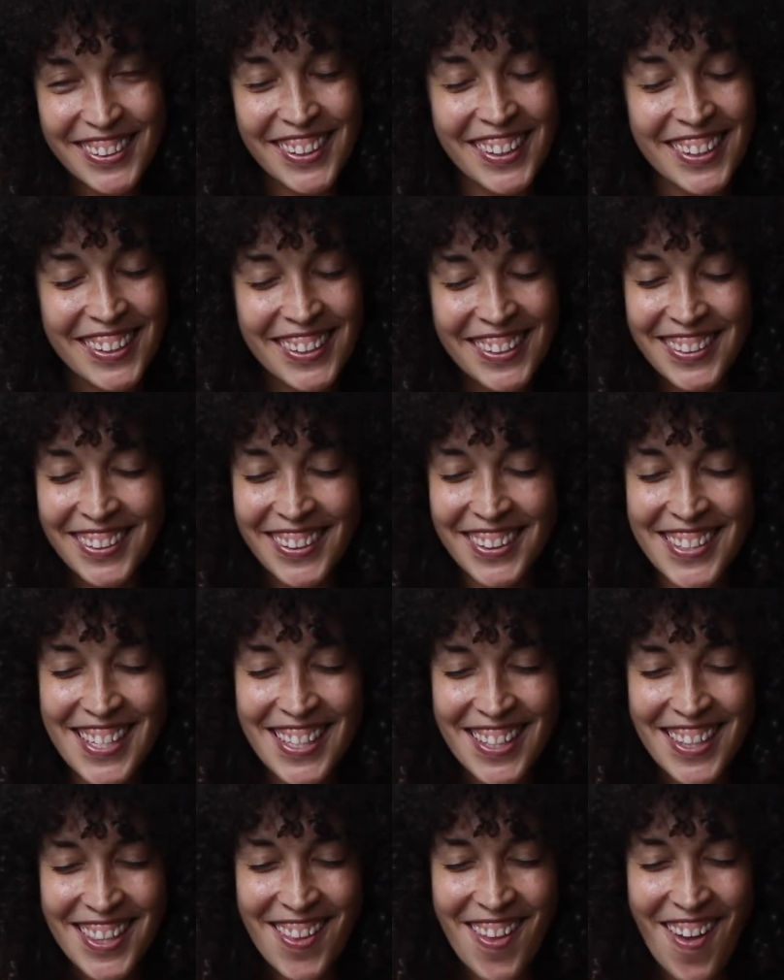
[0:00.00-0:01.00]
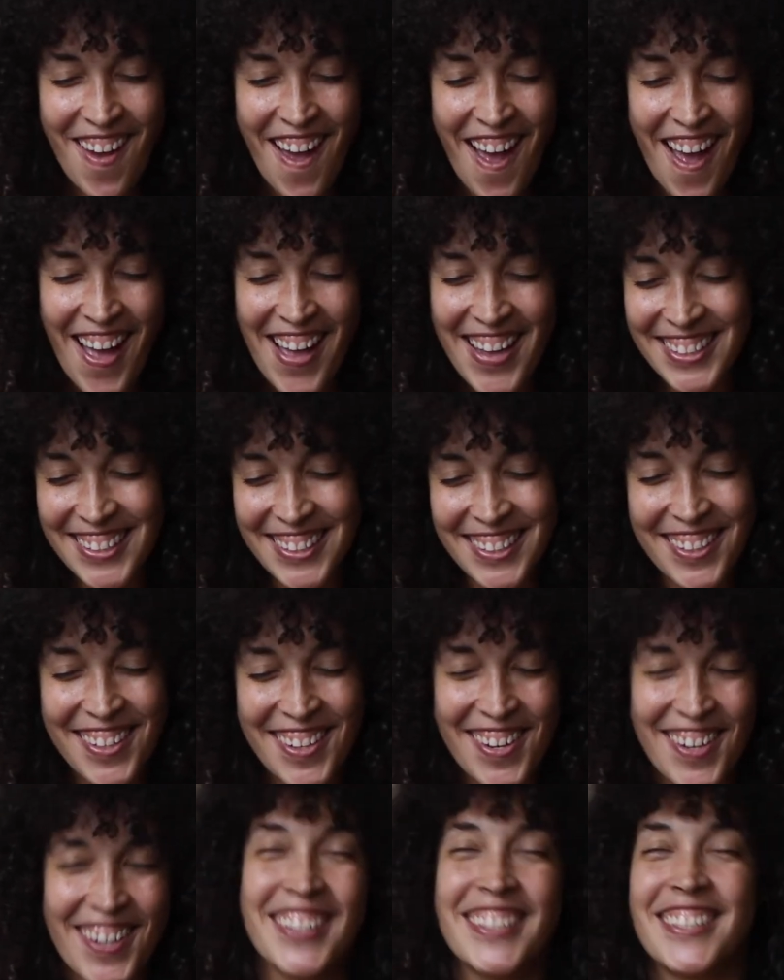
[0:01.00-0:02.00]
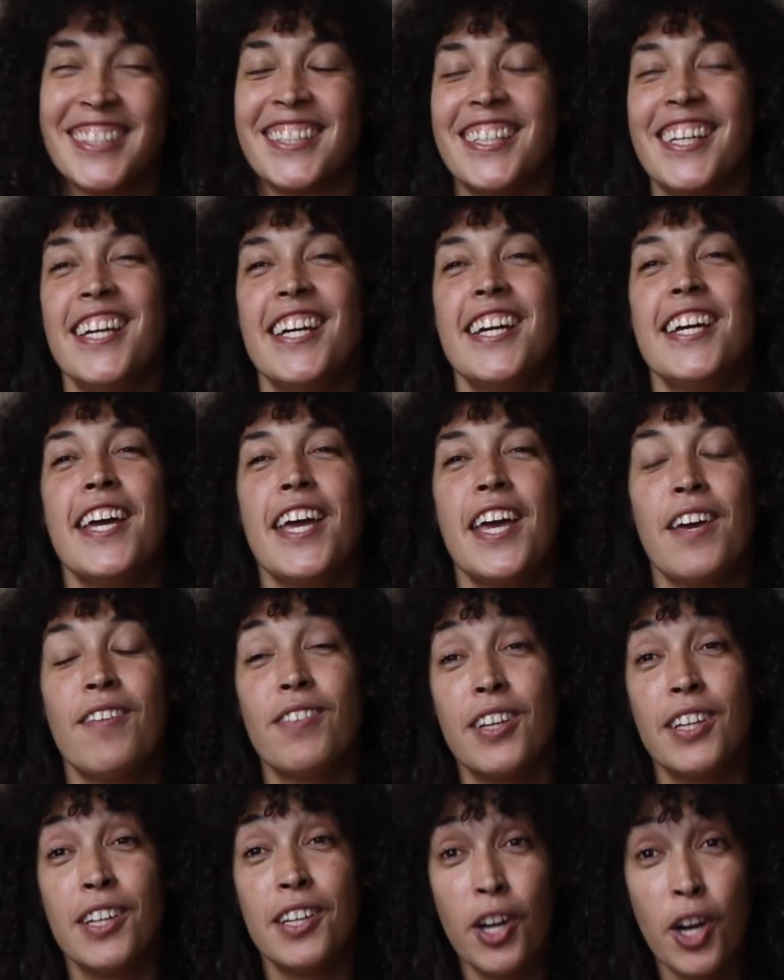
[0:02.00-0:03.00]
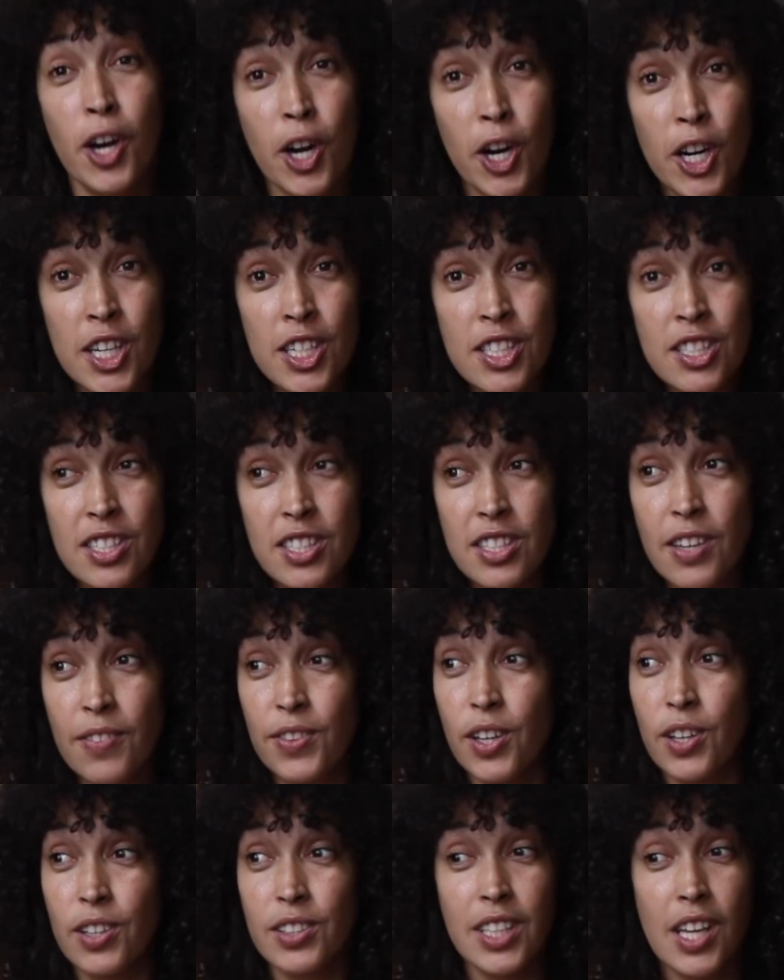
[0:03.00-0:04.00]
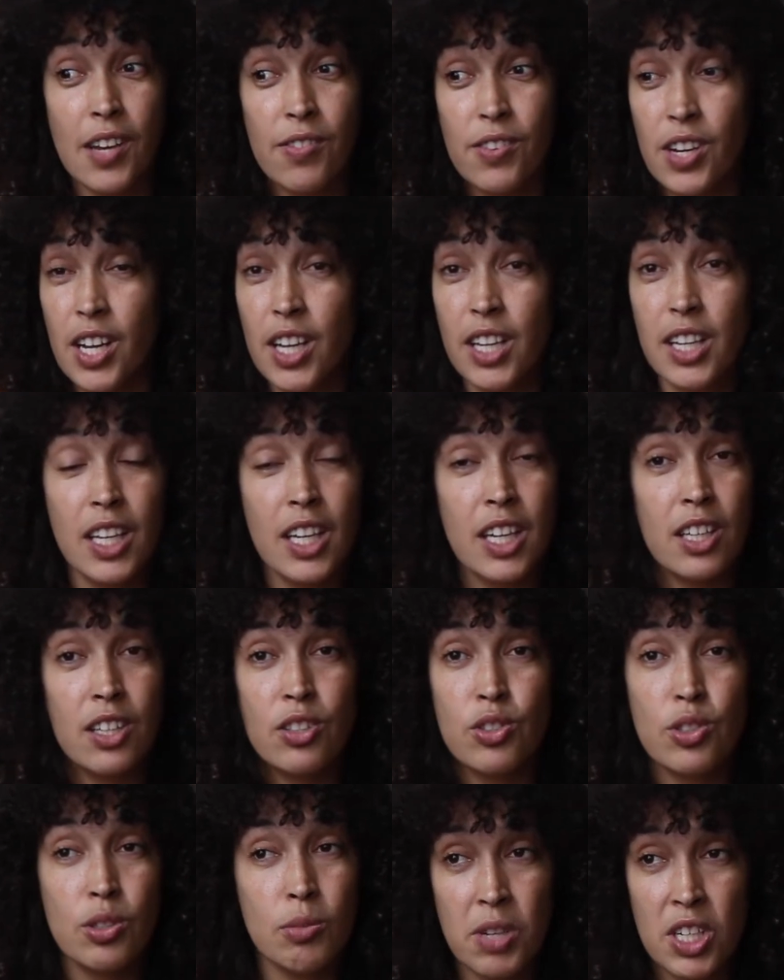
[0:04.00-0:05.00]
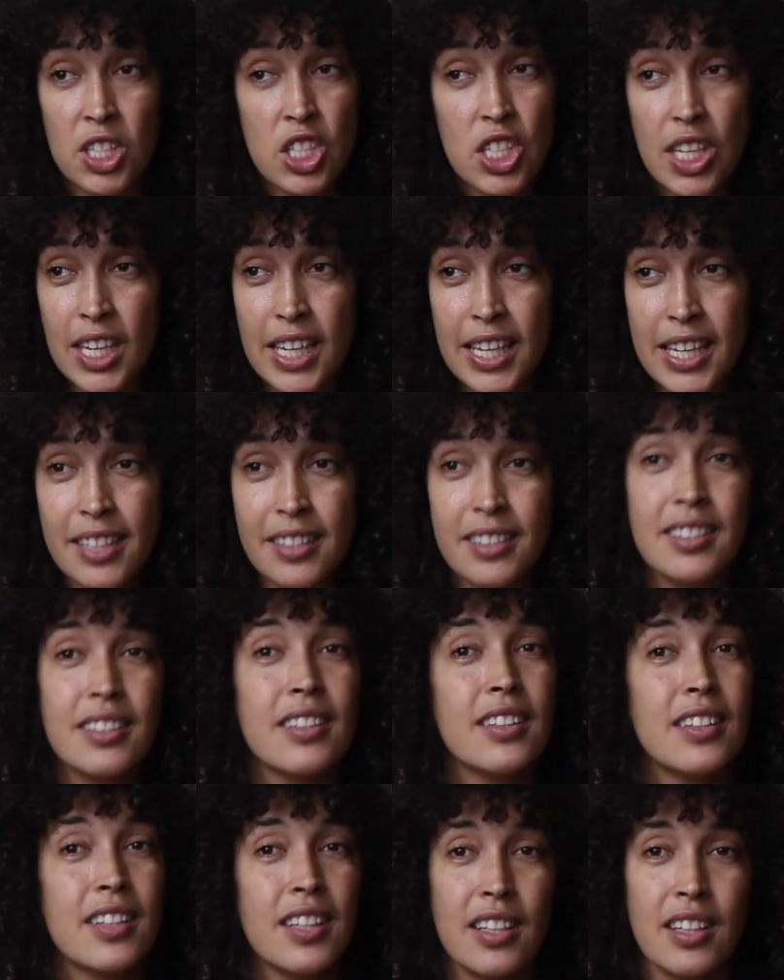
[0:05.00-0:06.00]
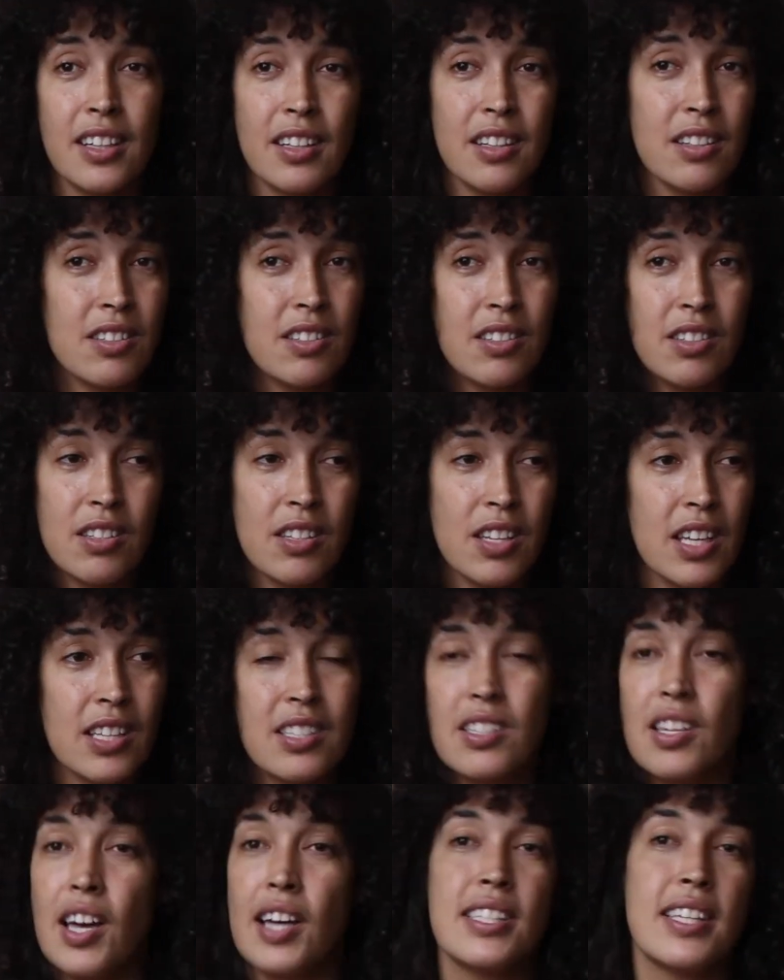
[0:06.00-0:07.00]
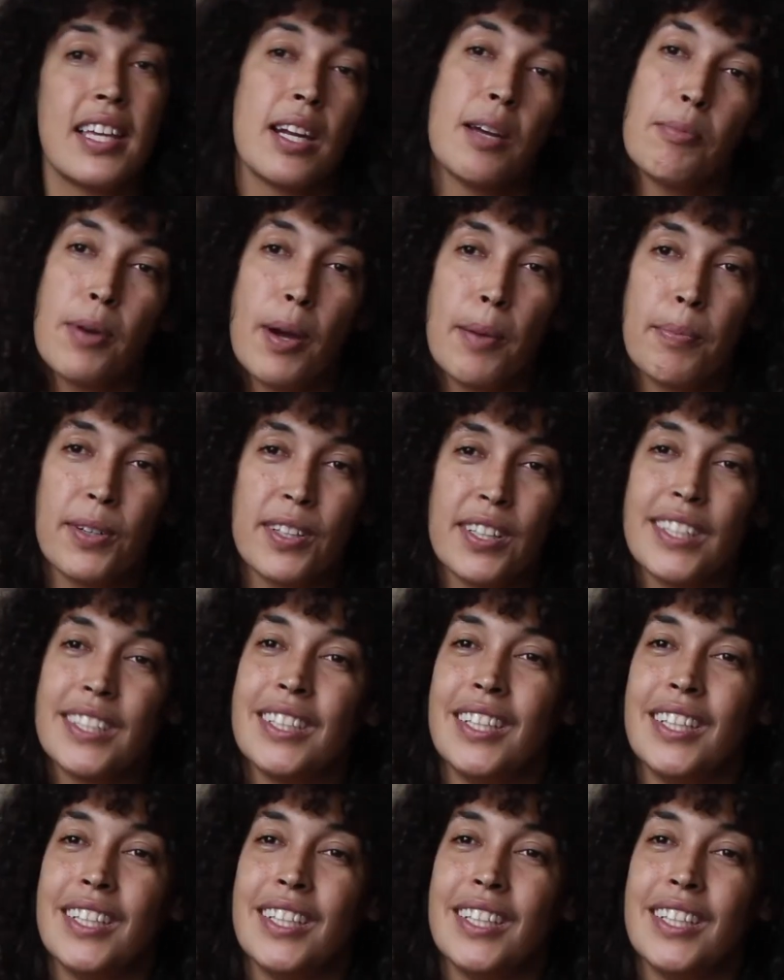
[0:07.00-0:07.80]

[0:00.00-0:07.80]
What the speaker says: It does not hurt. If it hurts, if there's ever any too much heat, then it's not set up properly.